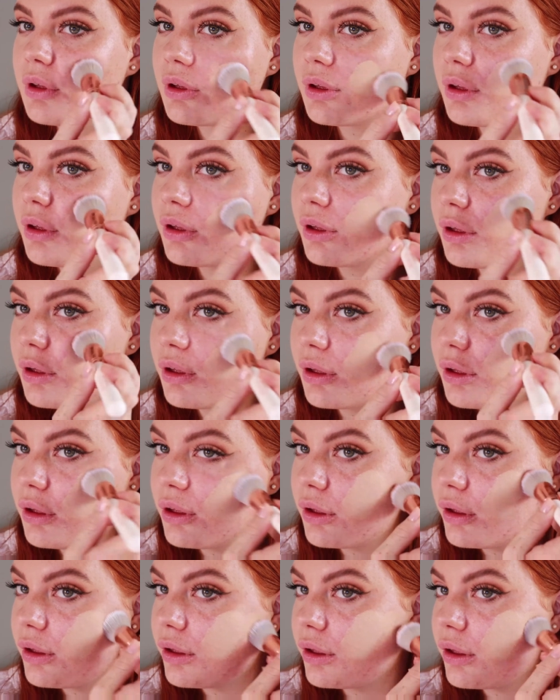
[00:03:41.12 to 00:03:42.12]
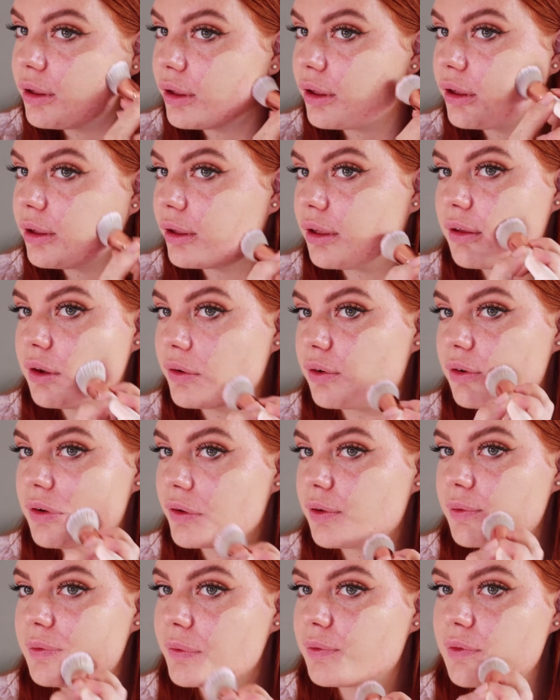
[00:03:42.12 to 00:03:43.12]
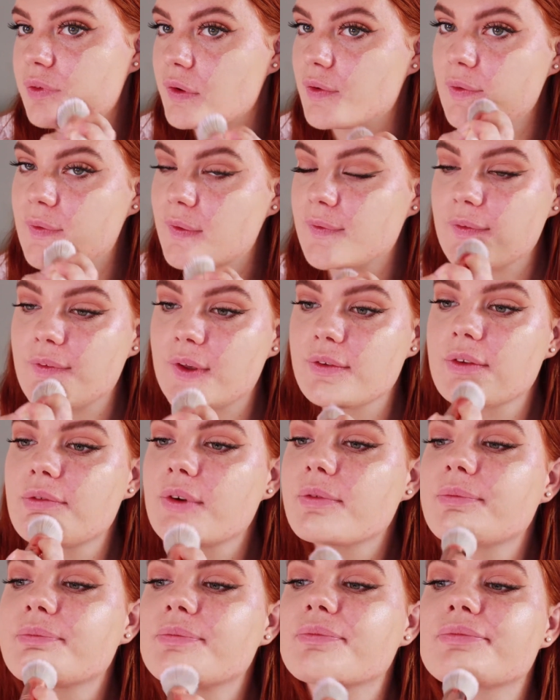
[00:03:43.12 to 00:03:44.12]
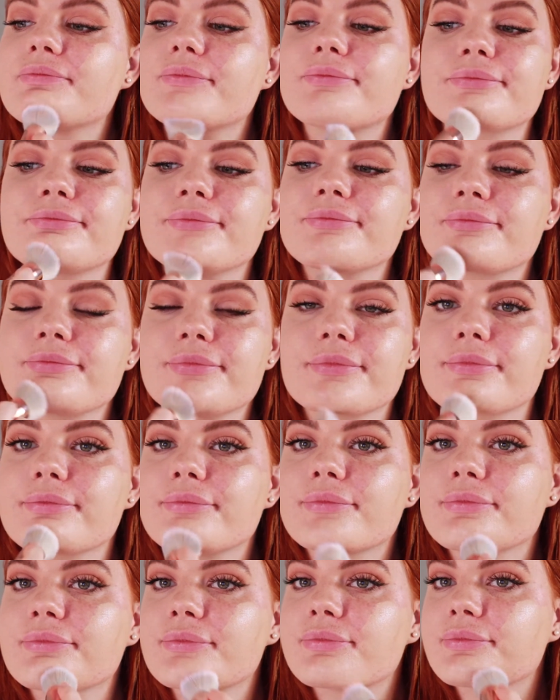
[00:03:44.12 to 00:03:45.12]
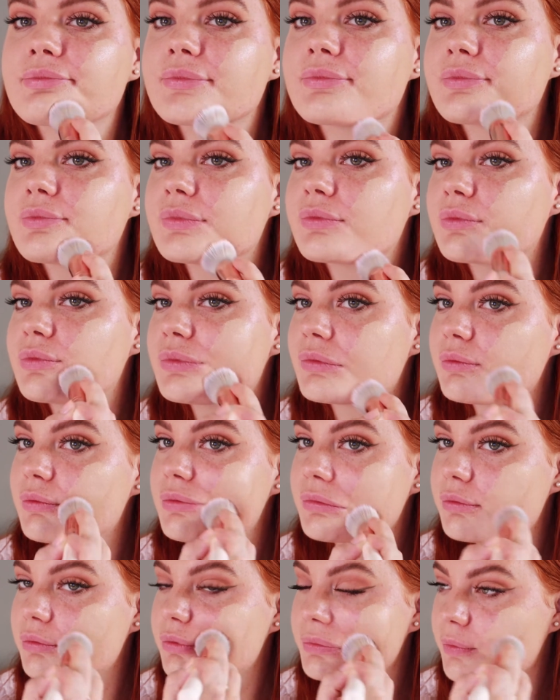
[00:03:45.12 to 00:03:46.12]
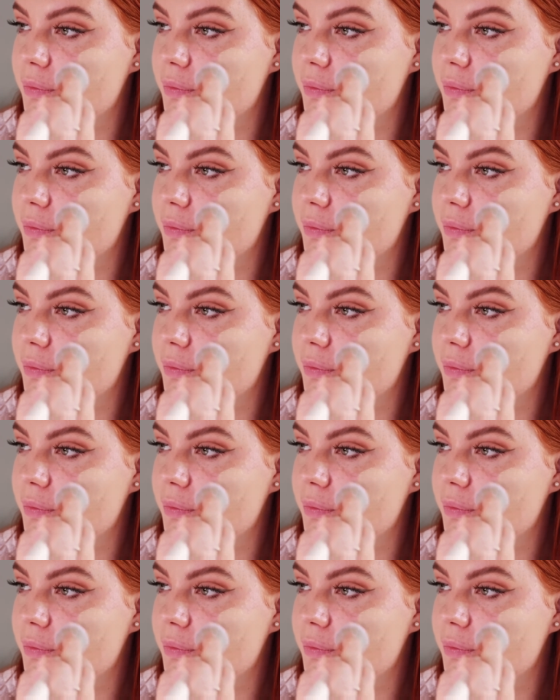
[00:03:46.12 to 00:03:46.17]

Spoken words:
the other side, I'm going to go in with my foundation brush.